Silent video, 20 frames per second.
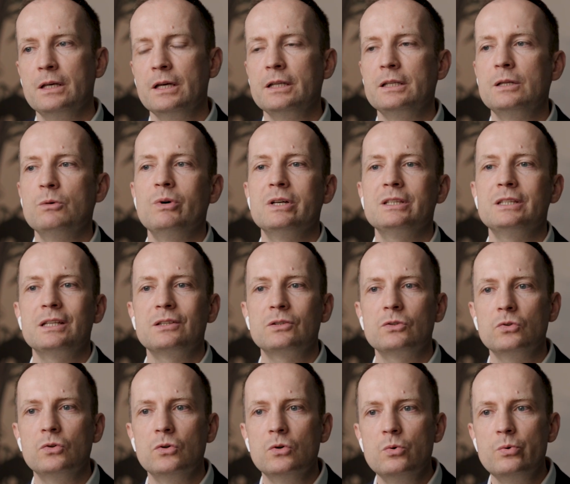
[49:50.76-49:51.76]
And the one
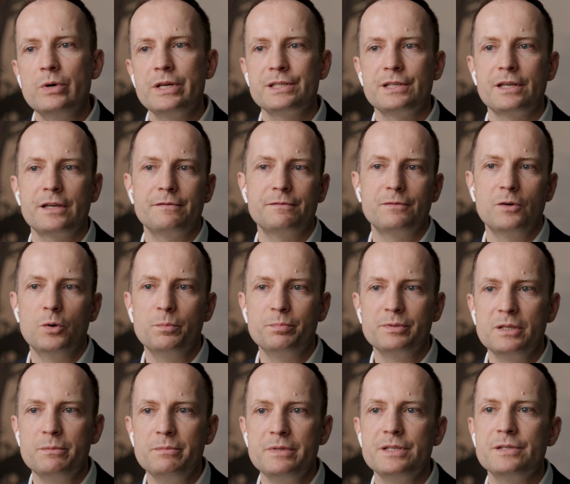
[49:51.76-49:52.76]
that always have
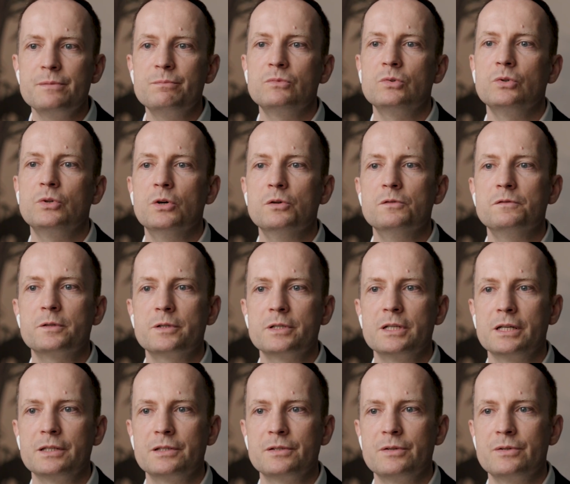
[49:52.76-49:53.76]
optimism to go for
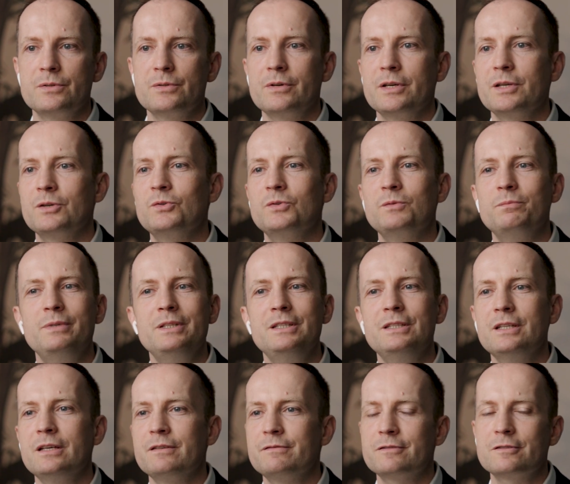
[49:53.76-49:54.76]
that. So I could be
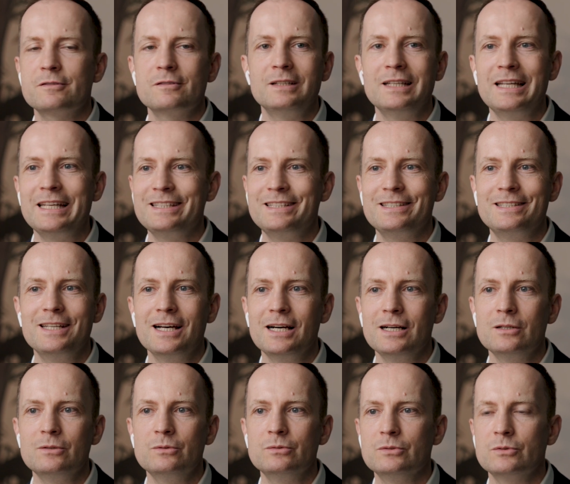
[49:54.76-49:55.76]
never let
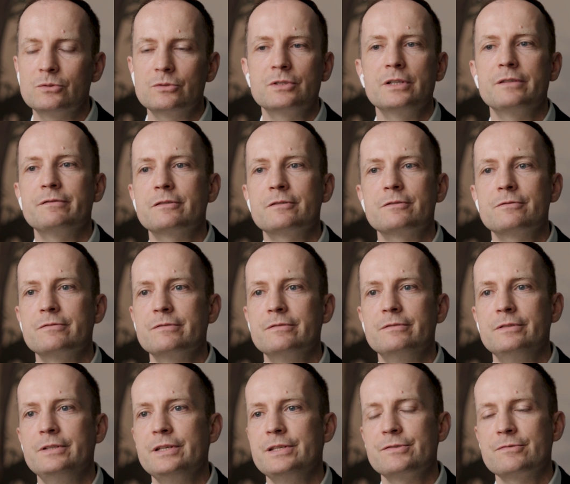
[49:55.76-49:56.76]
down or never
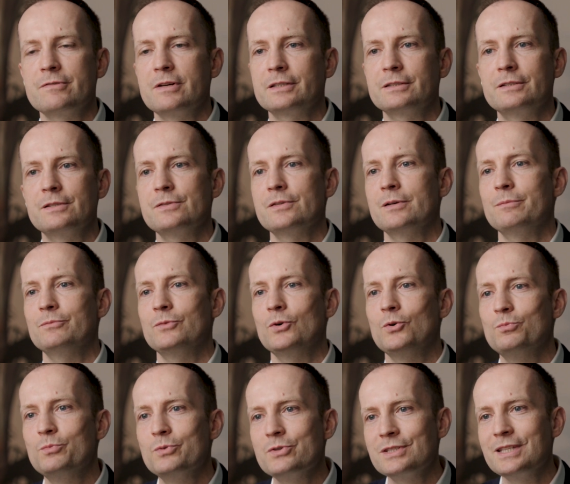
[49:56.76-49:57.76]
distracted. So I'm
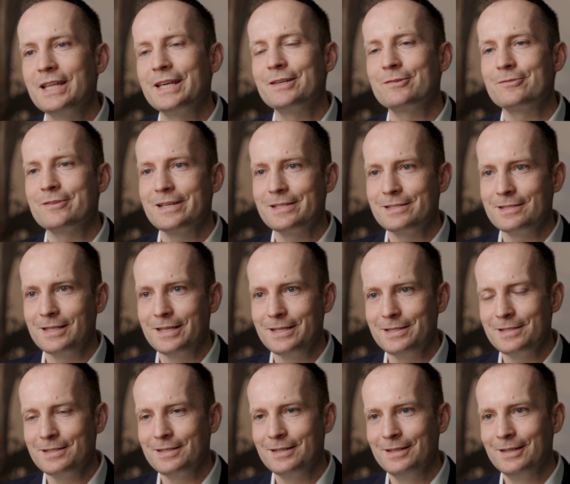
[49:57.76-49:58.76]
almost like
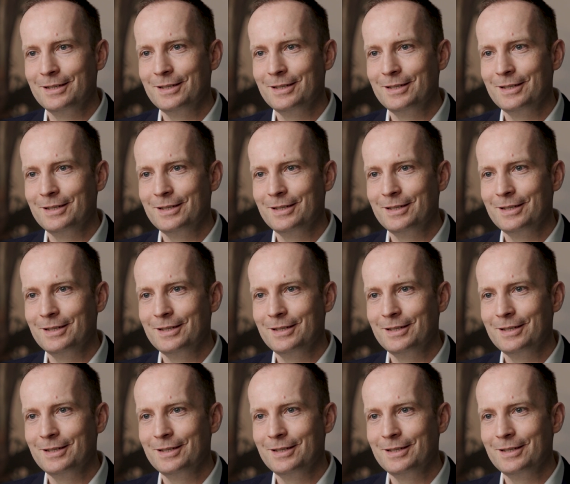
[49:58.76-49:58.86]
restless.